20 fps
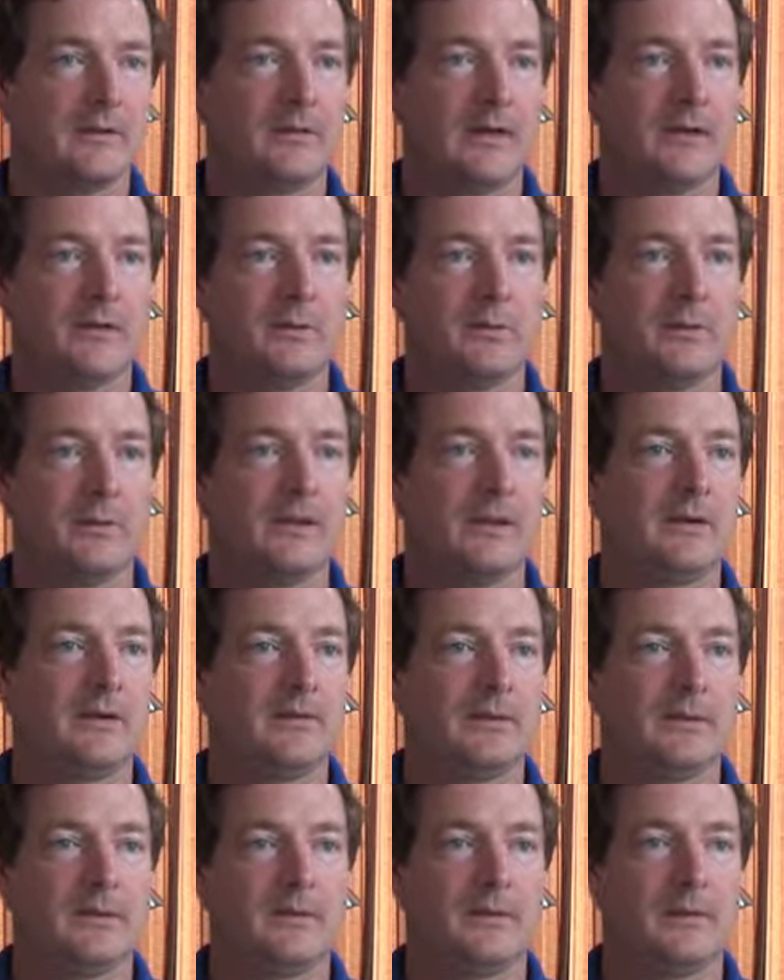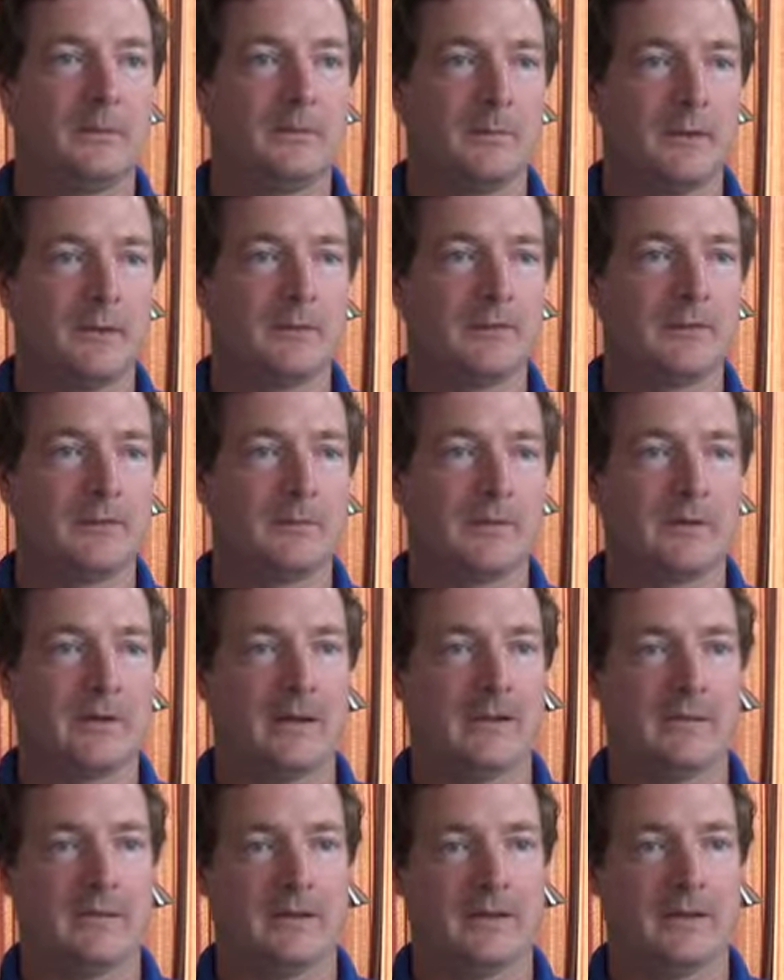takes weeks and a few months
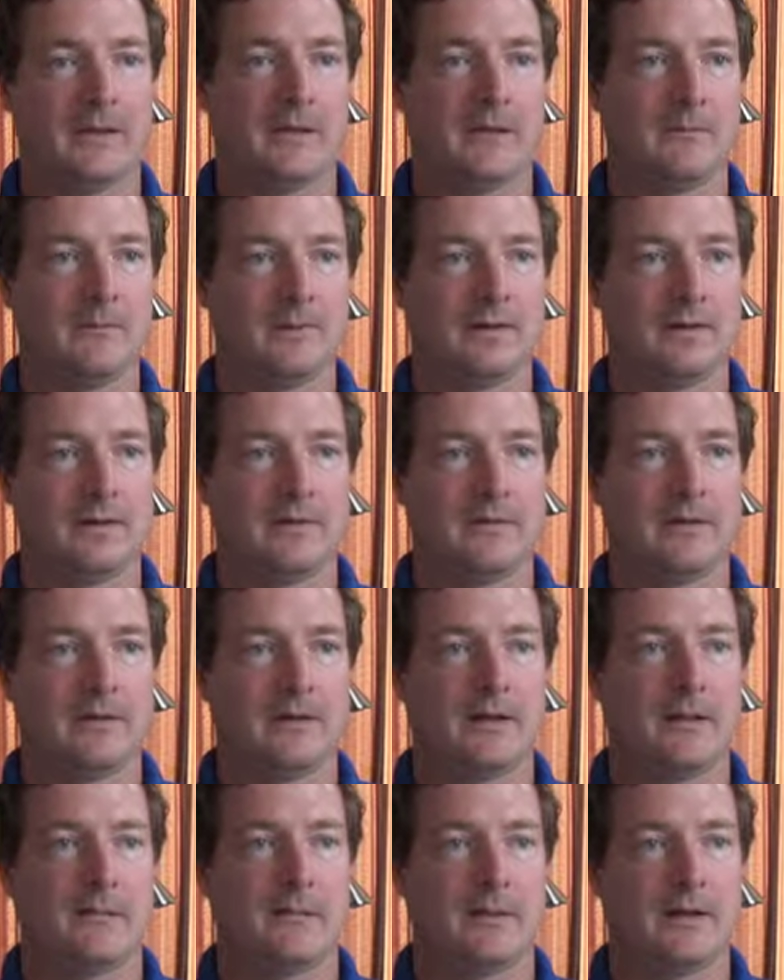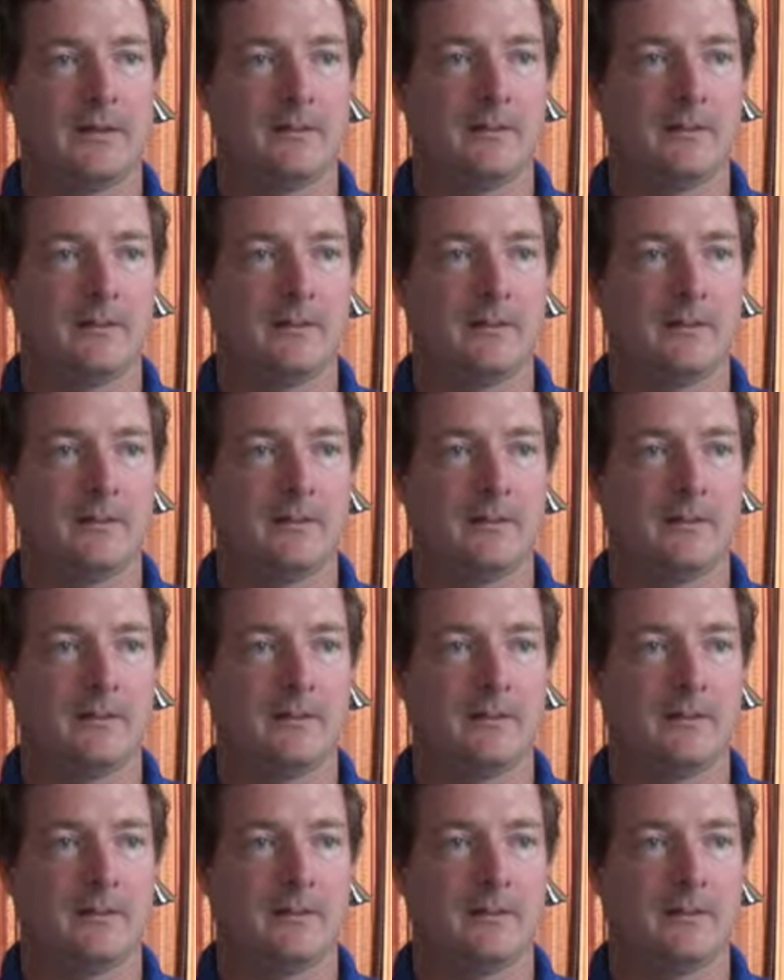sometimes to get everything set up and